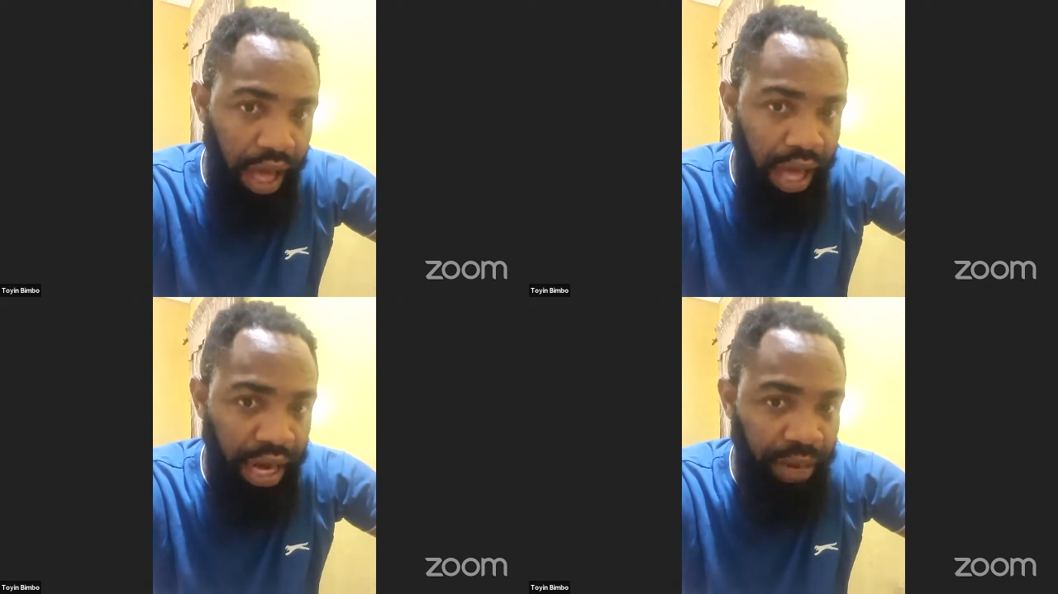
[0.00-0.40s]

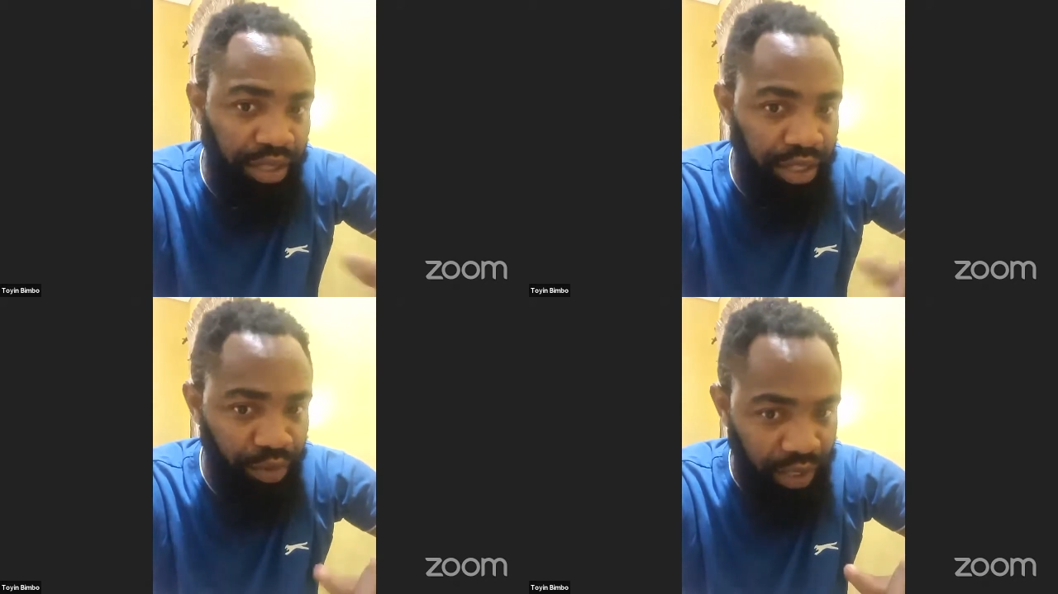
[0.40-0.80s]
and I'm
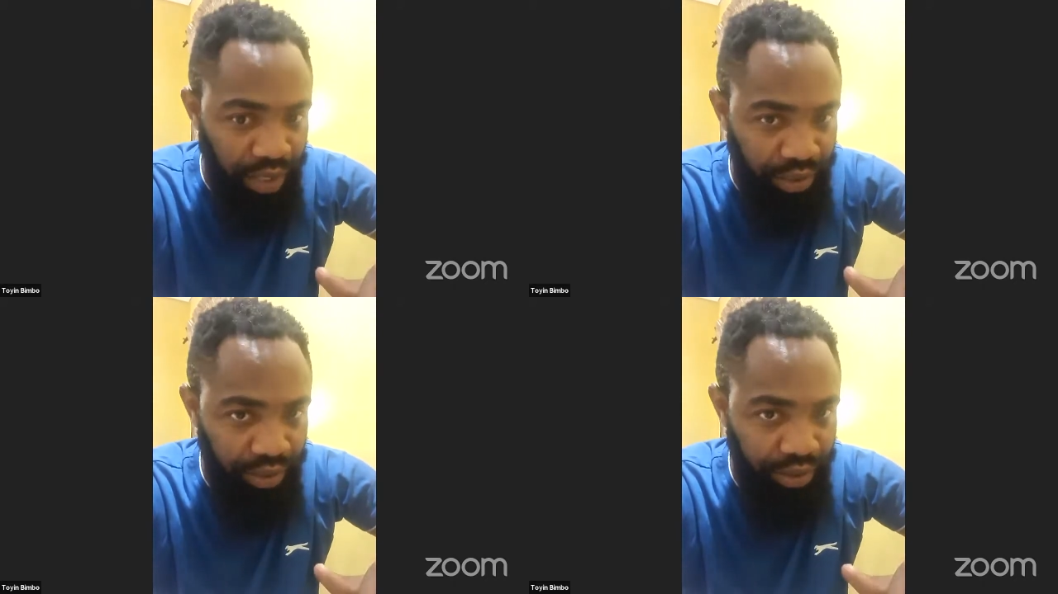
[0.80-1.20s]
31
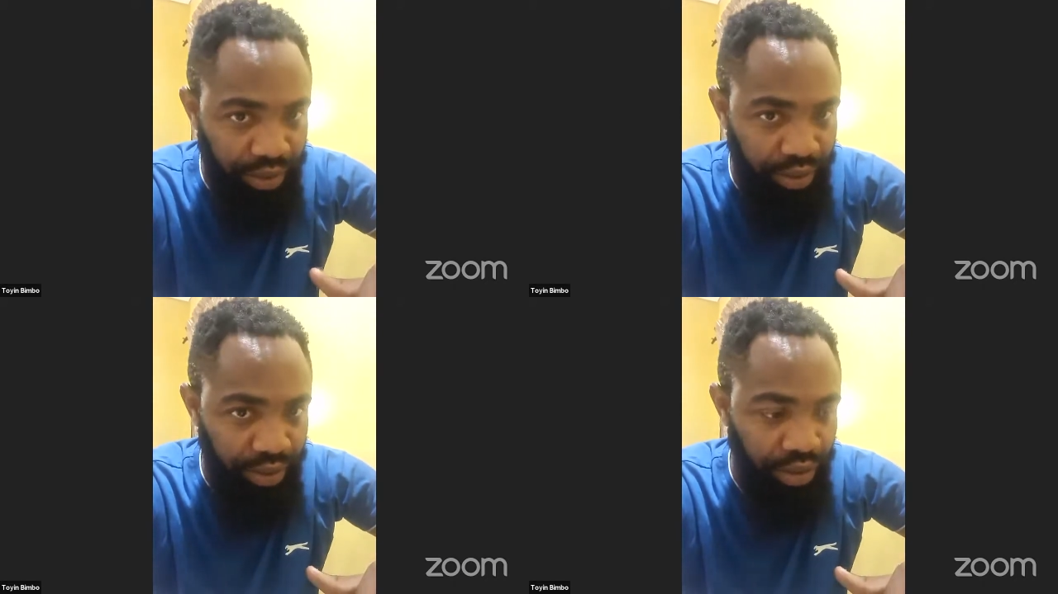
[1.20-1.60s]
years.
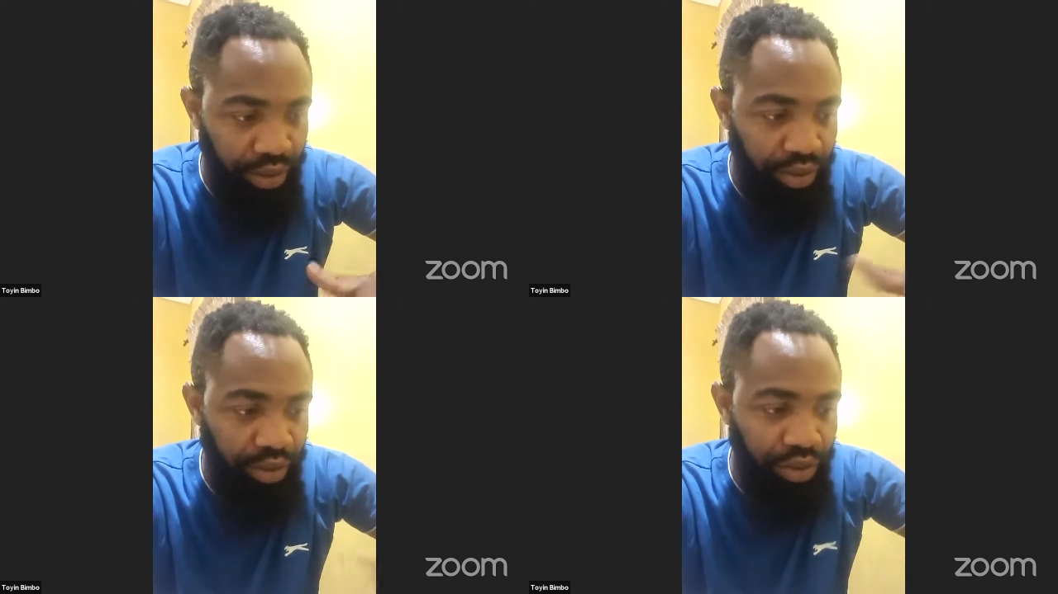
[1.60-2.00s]

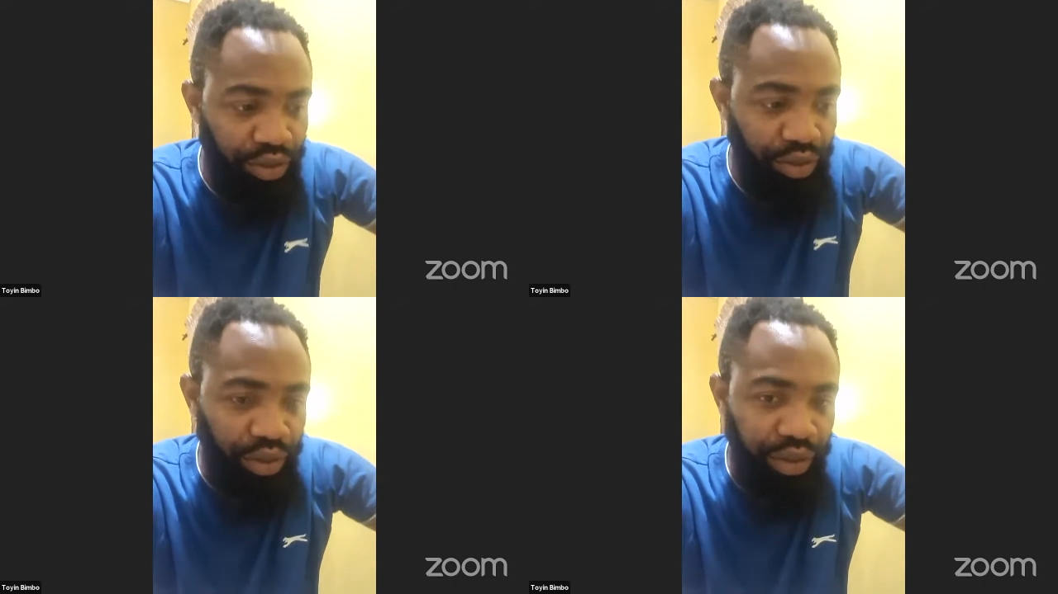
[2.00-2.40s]

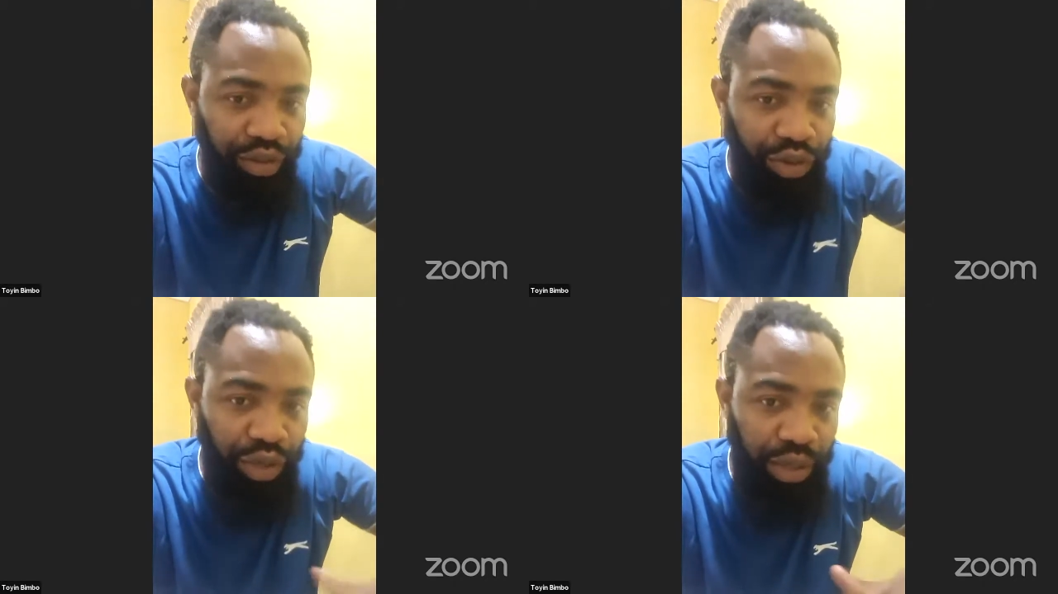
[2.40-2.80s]
So if
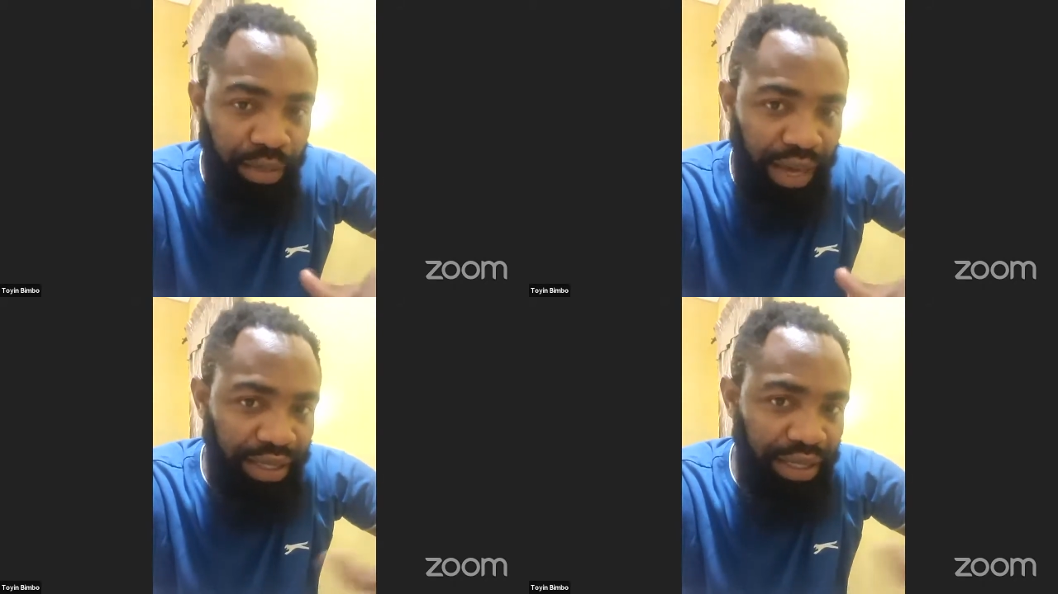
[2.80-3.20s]
you do the
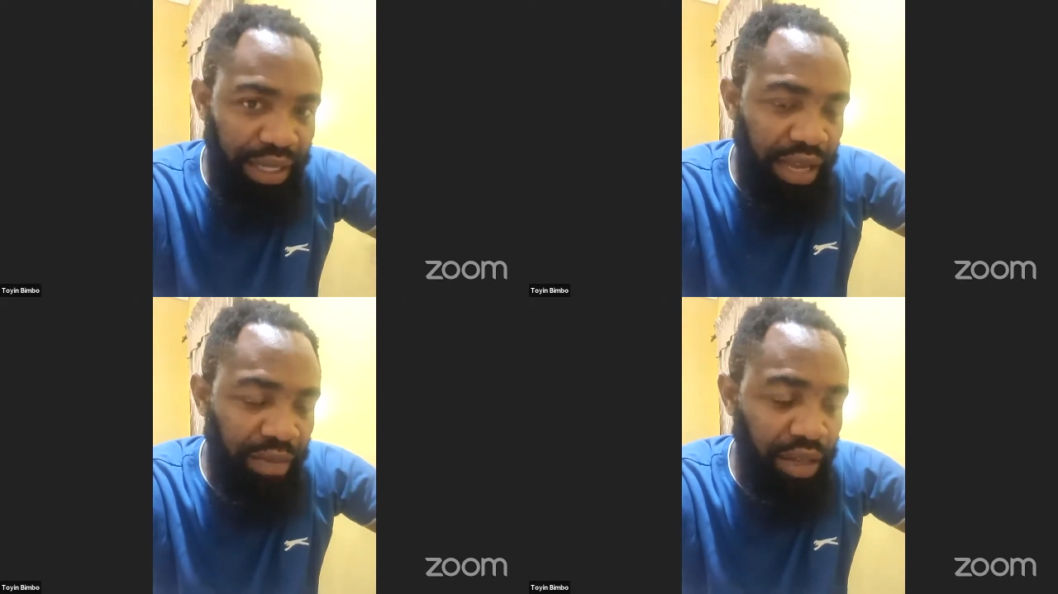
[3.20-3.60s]
math,
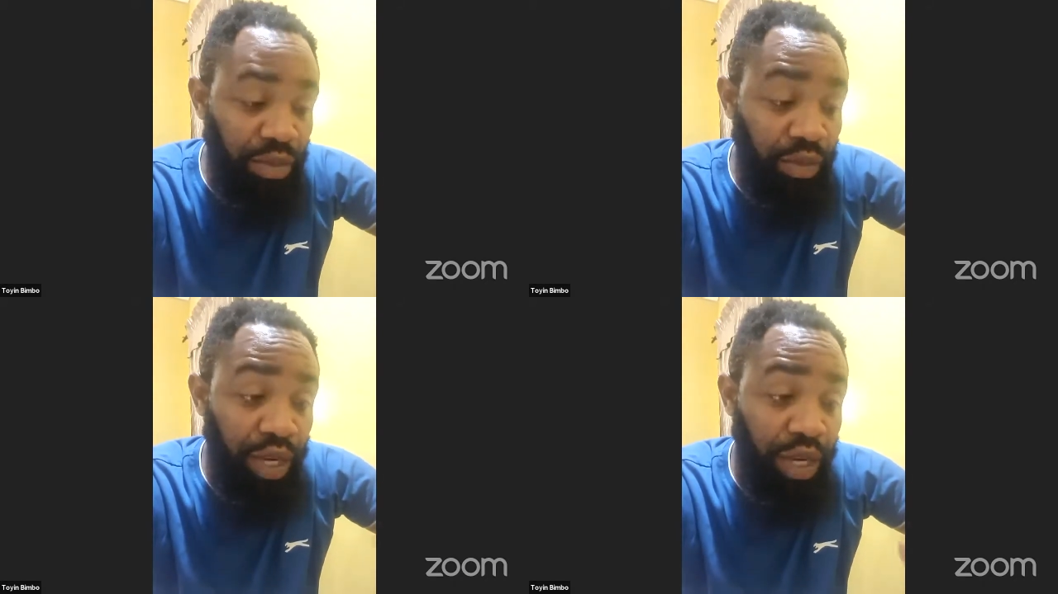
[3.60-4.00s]
you get back
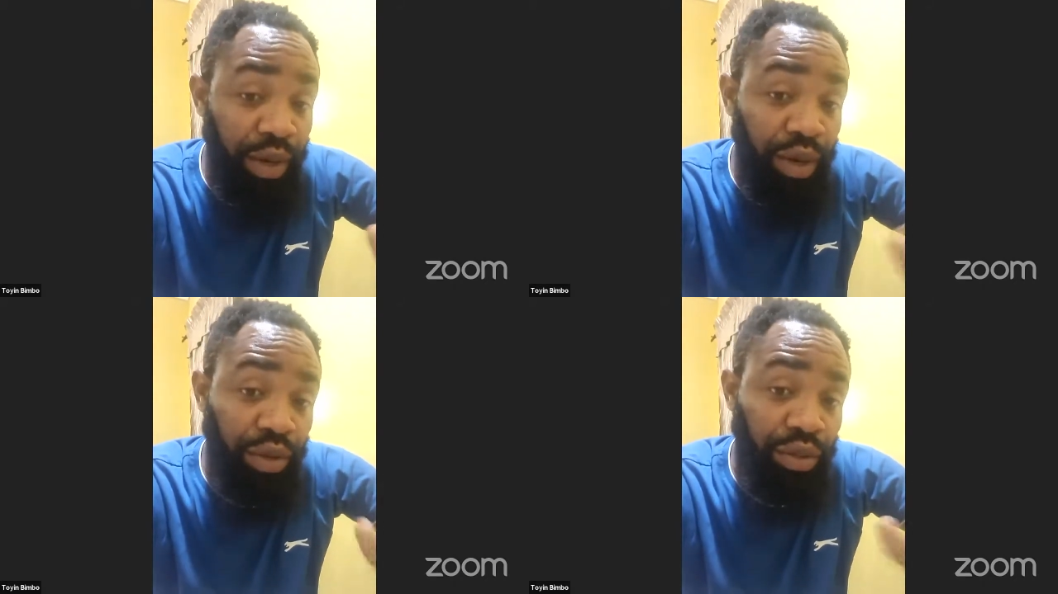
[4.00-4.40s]
to me when they
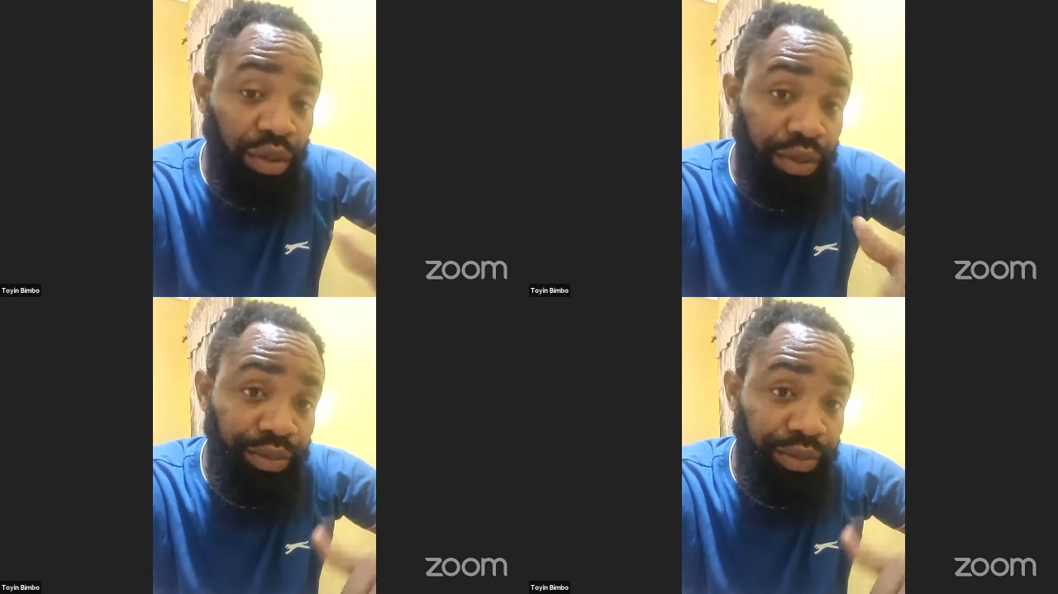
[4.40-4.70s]
were old.